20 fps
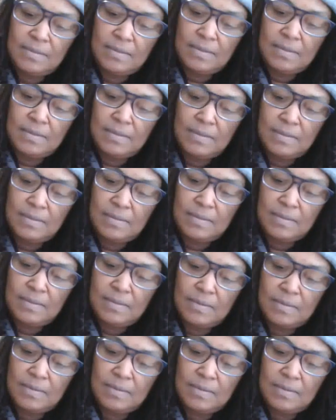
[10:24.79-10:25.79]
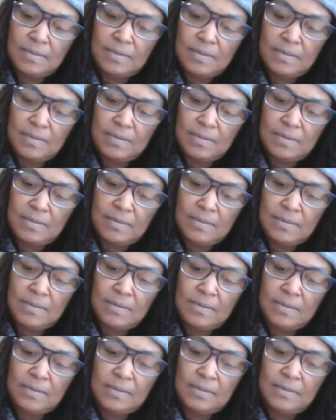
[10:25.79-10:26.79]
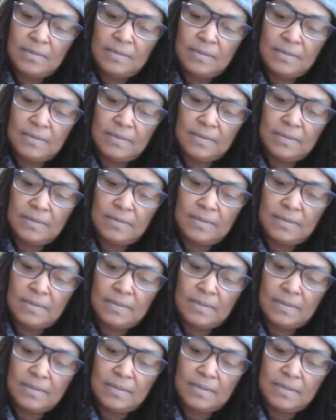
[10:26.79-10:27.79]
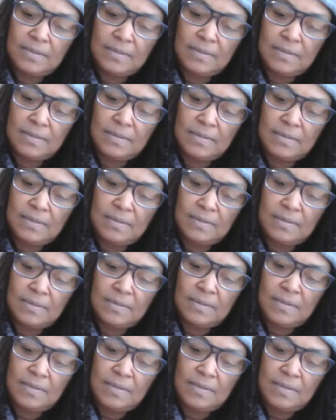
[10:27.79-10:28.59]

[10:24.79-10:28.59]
(silence)